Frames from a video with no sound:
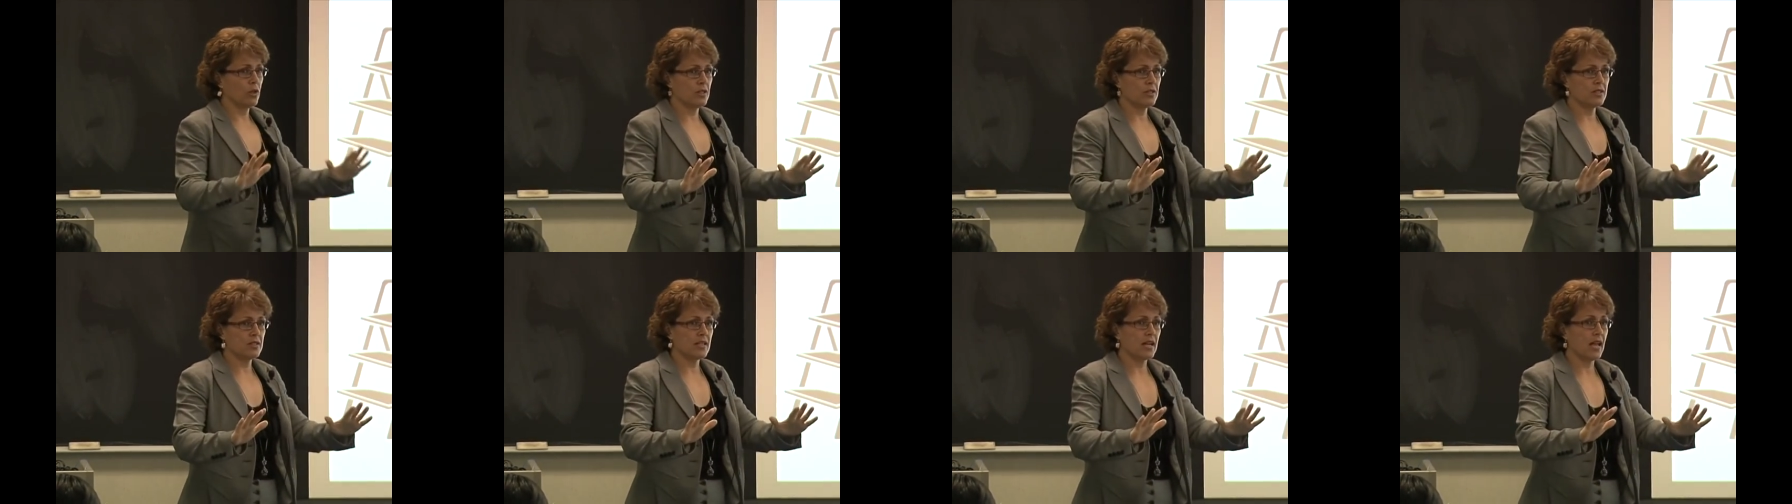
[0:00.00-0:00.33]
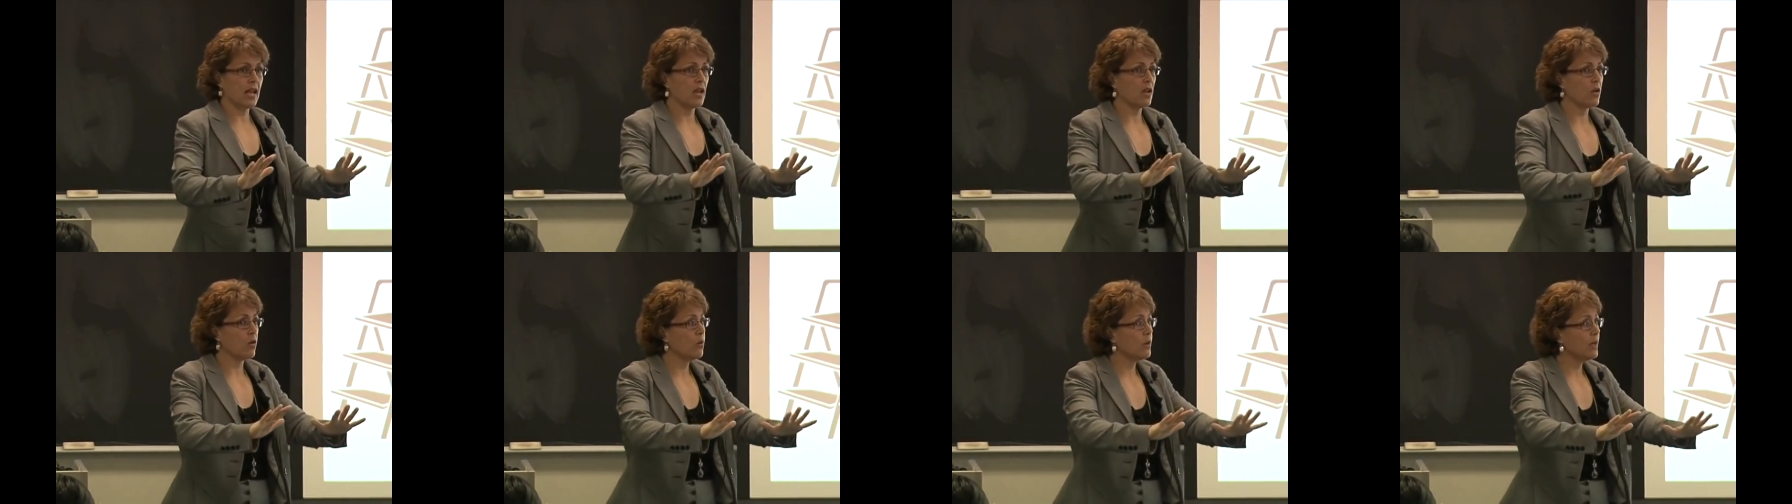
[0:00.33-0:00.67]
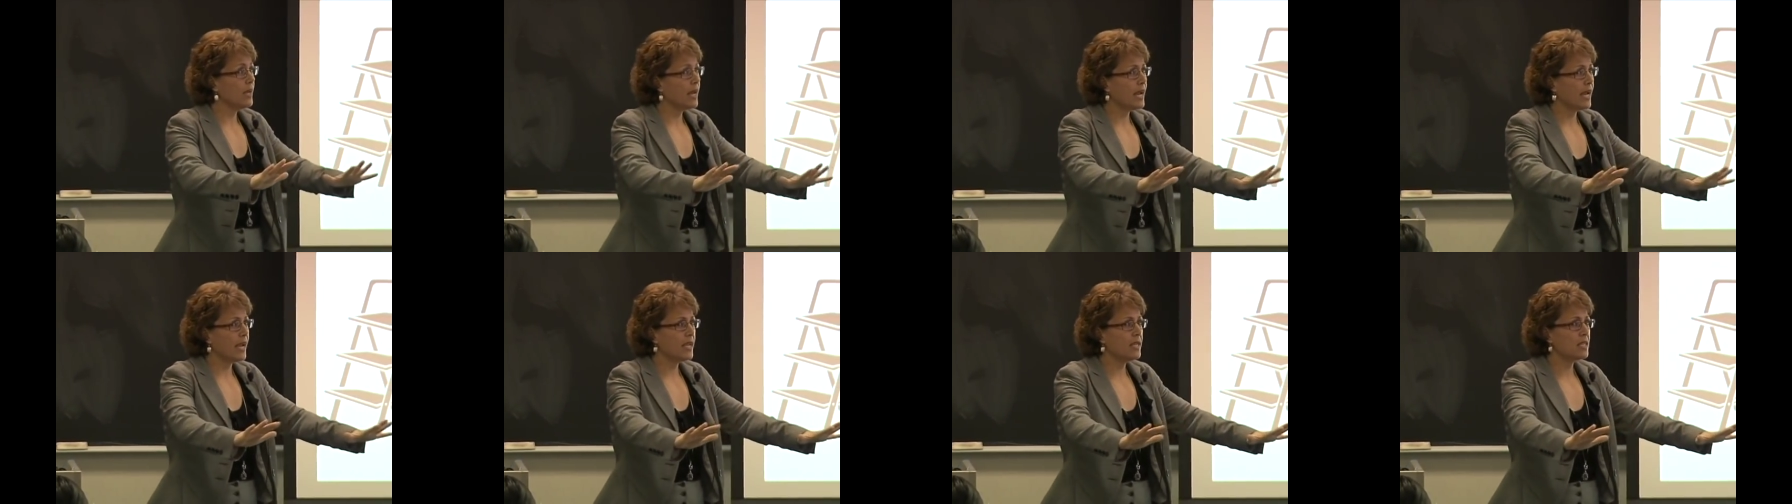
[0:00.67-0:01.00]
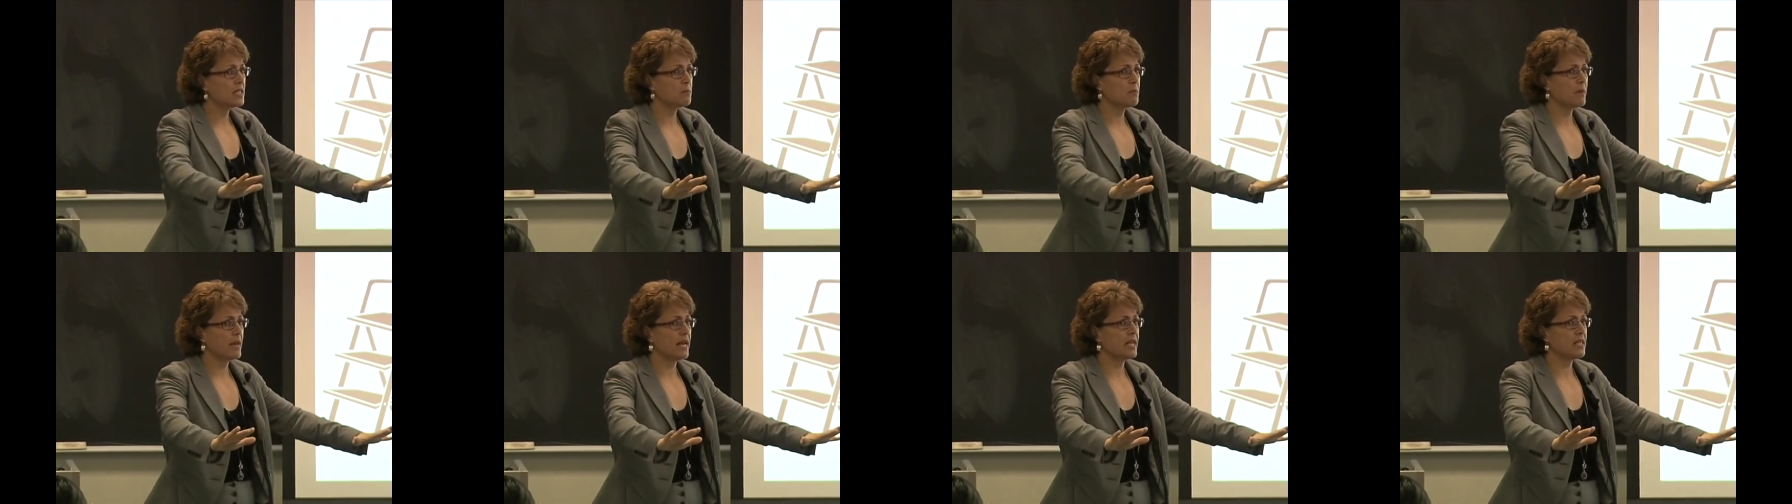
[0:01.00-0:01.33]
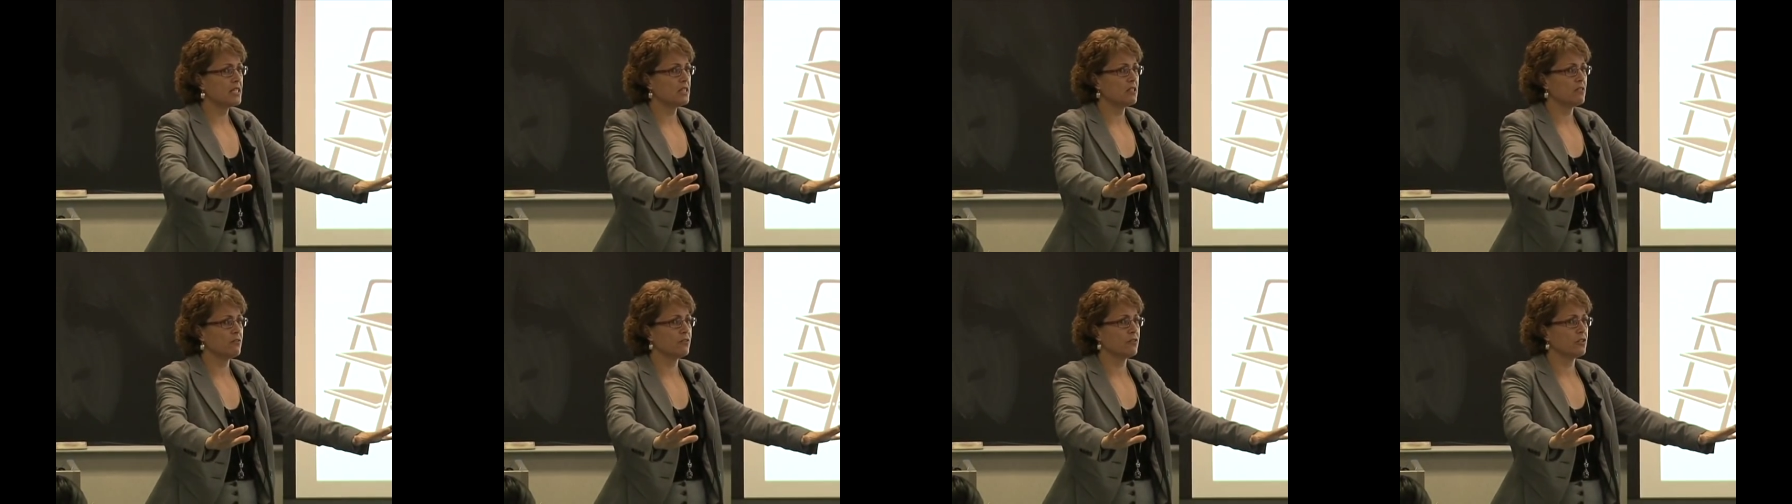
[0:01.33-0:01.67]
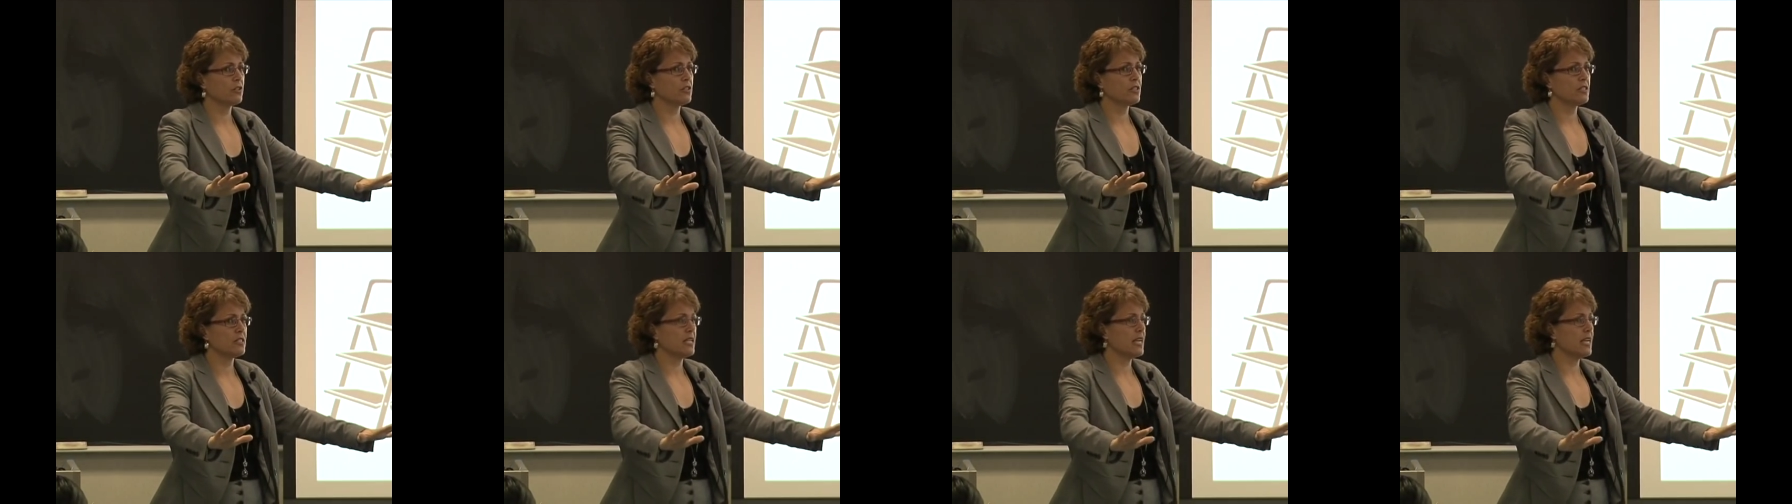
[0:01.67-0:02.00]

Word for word: to say, okay, it's past the first